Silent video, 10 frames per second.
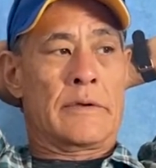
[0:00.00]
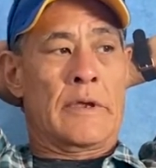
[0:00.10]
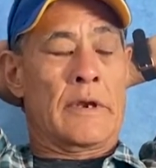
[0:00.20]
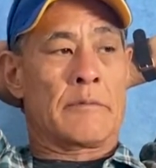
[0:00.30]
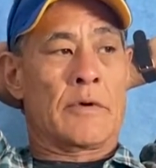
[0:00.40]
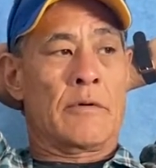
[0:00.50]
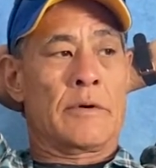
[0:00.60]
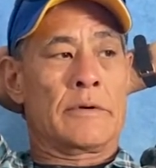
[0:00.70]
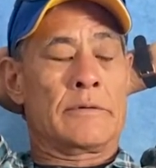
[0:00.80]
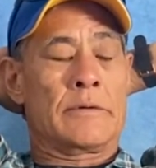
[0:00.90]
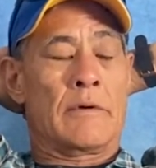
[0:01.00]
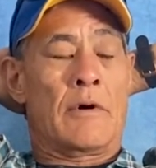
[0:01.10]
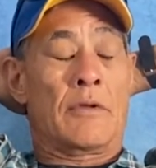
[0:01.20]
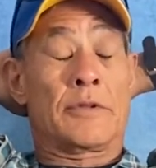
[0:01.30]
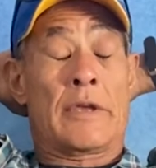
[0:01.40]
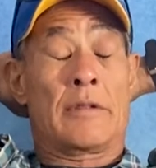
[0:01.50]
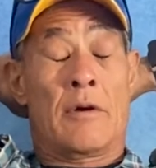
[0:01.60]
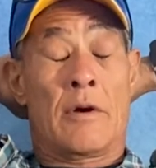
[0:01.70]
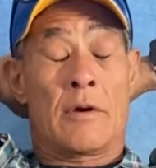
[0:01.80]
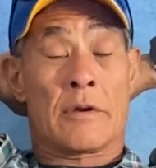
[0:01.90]
and I'm going all day
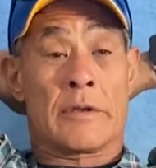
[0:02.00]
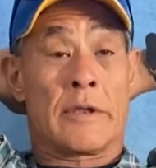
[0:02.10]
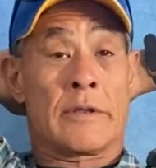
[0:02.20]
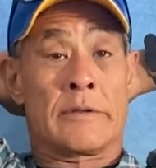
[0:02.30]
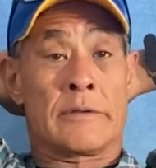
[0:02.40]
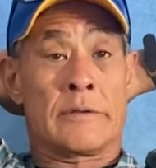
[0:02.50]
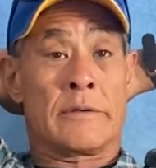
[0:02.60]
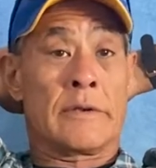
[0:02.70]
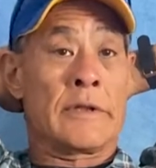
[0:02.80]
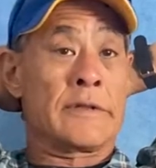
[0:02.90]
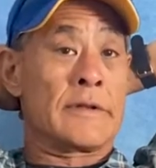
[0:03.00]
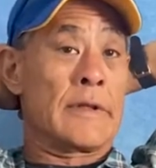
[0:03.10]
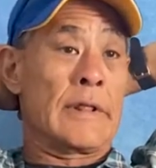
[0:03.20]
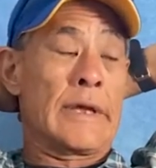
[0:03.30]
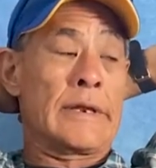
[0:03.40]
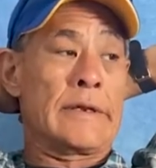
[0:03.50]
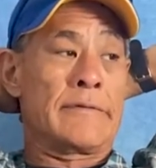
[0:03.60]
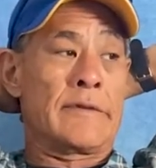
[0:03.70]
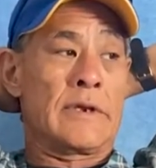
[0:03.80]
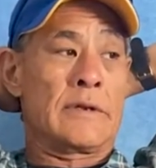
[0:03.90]
long and then into the late
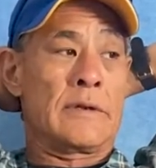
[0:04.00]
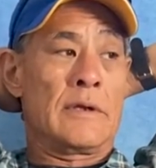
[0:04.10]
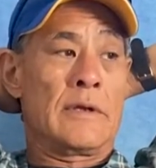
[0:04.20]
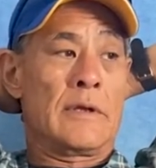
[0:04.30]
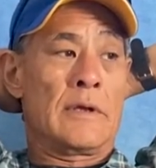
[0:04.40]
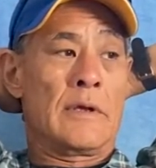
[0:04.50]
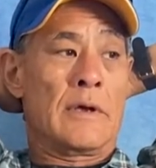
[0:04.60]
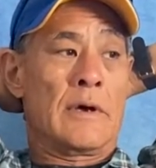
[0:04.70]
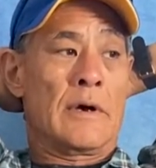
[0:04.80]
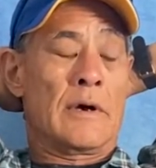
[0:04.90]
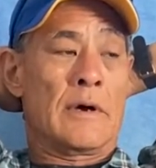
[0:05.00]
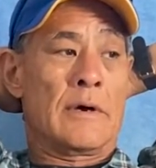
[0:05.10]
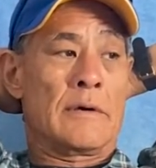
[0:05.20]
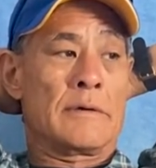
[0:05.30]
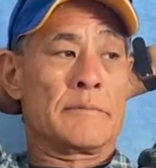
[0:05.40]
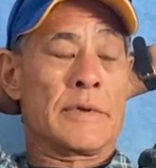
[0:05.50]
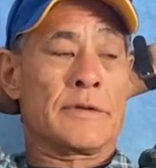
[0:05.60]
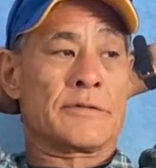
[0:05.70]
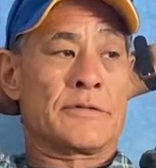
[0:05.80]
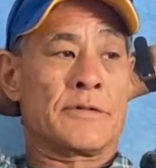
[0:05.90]
evening. Yeah.
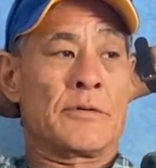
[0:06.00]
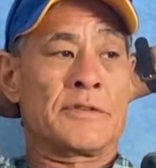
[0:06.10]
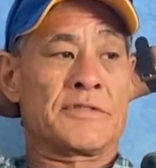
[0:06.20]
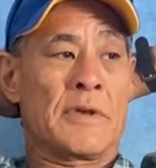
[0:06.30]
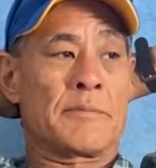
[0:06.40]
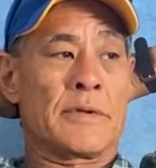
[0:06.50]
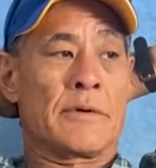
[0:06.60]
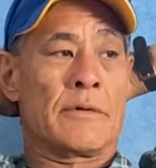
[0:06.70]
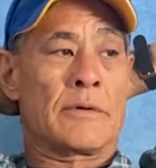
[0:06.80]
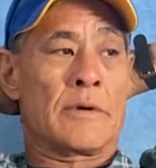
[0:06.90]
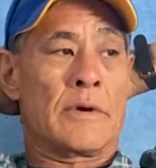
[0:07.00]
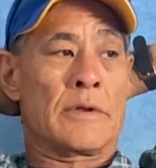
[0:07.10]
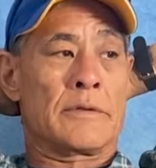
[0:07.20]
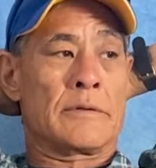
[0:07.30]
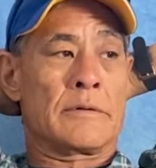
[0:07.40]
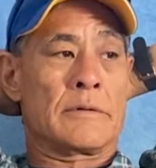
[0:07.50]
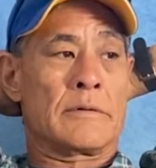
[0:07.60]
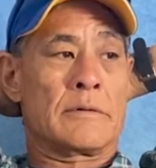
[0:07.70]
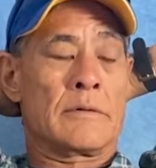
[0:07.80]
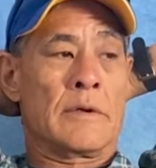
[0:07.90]
Because there's always something going on,
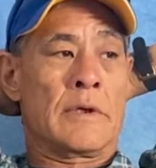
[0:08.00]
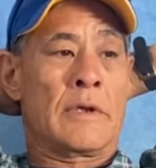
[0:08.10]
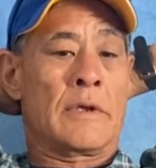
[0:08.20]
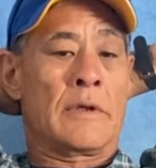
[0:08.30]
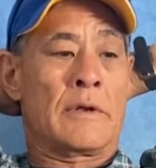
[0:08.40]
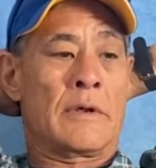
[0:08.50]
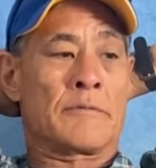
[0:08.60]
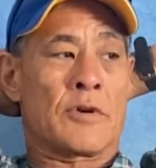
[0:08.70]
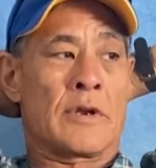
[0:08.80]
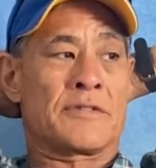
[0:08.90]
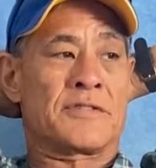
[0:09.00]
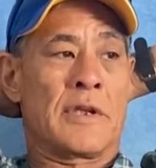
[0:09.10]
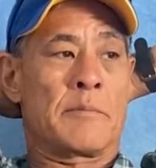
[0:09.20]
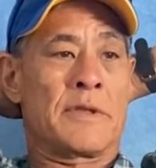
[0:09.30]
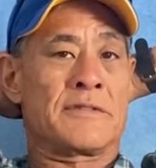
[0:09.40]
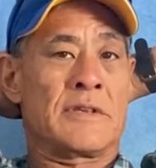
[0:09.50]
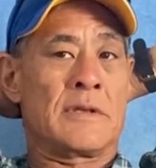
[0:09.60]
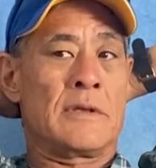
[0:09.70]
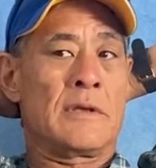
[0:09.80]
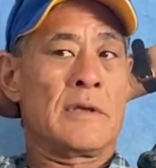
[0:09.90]
and I'm trying to stay busy.